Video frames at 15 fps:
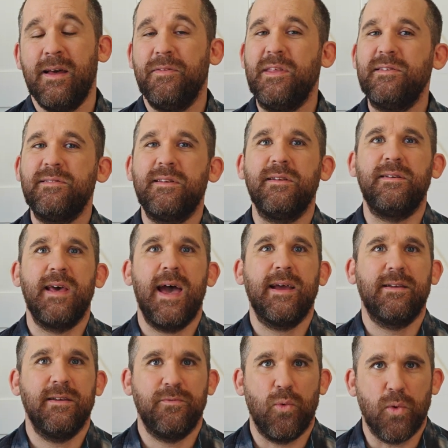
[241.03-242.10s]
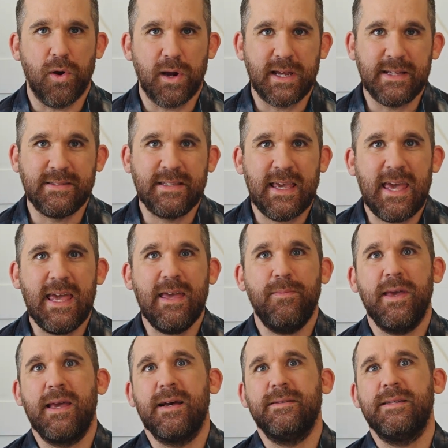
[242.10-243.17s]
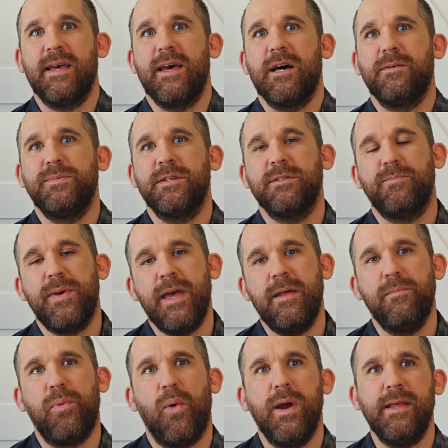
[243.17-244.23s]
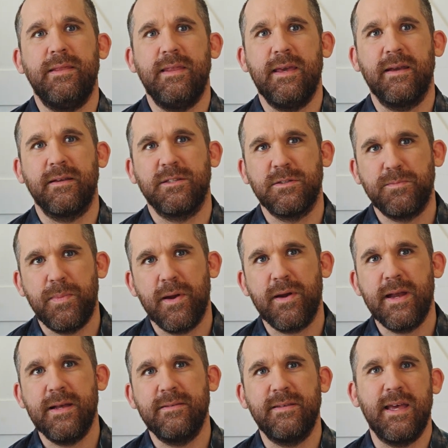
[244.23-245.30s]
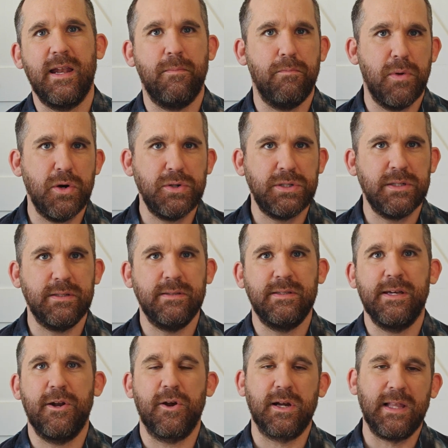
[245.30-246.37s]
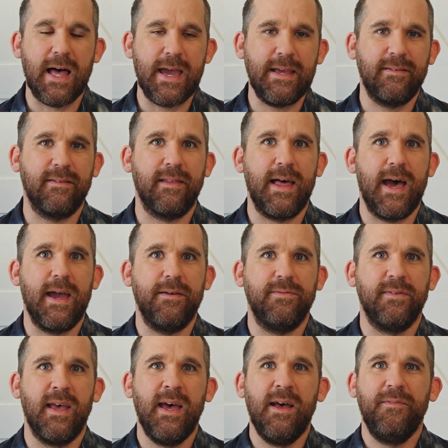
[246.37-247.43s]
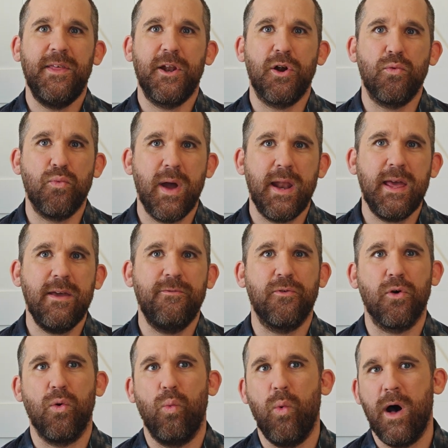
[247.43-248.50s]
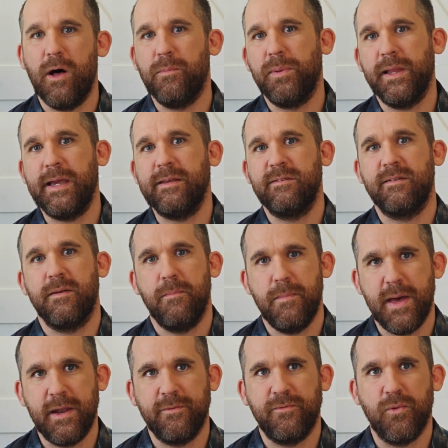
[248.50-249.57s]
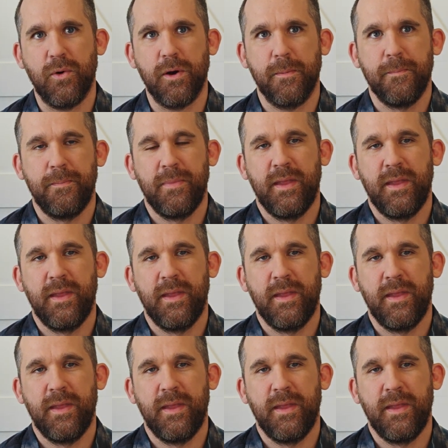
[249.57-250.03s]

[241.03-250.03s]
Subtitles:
This detective work is key because it helps us pinpoint the experience and emotions in our clients' lives that are ready for a well-placed metaphor.